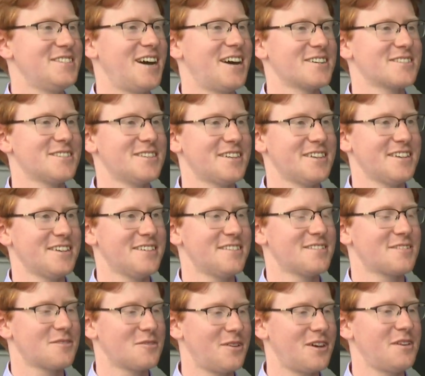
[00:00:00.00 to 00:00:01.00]
talked to
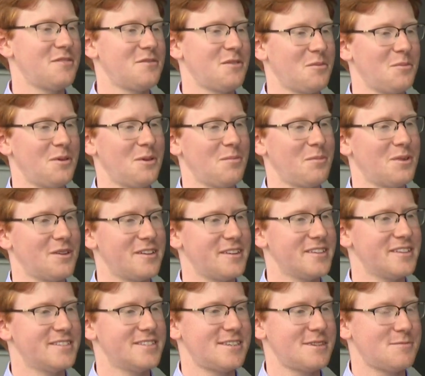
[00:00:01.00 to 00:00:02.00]
quite a few people.
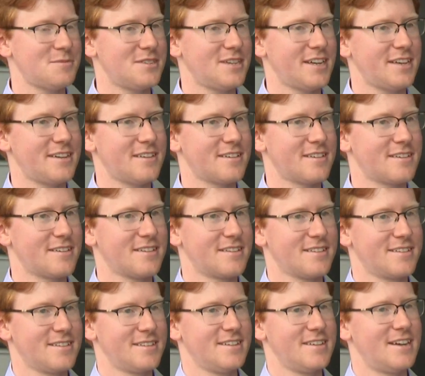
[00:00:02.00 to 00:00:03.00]
It seems like
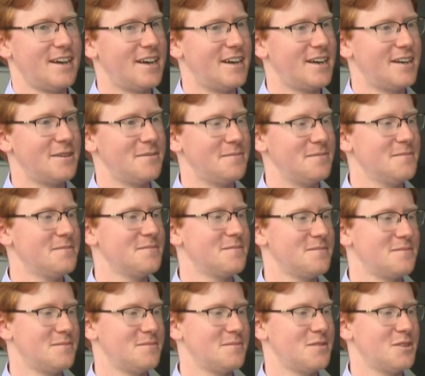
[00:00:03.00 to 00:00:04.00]

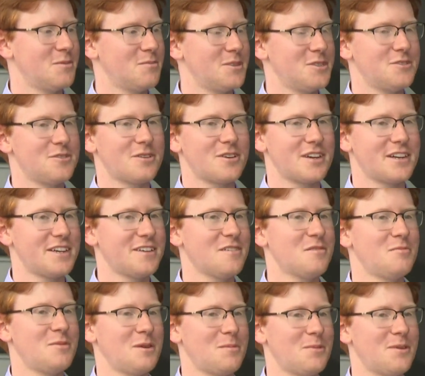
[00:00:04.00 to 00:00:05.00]
um, the majority of
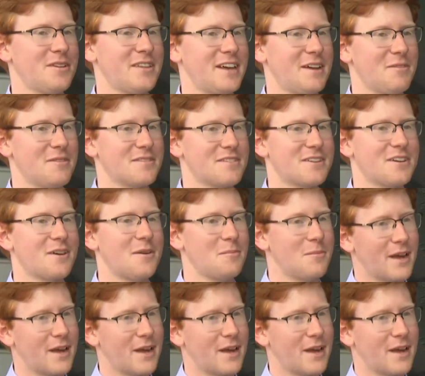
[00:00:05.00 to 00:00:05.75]
people that come